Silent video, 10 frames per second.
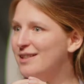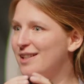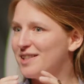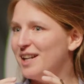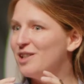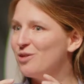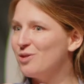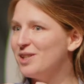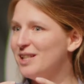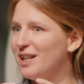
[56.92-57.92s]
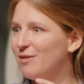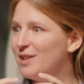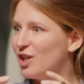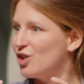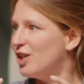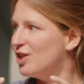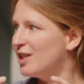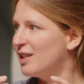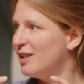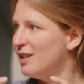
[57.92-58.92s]
exciting to see that things are
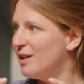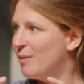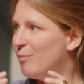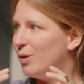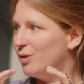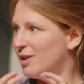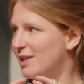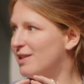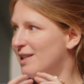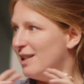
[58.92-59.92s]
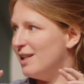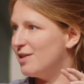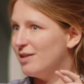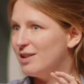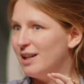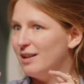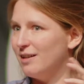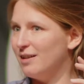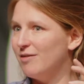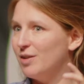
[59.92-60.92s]
changing, but it's still nascent. And
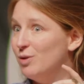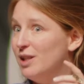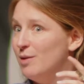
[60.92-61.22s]
I think we need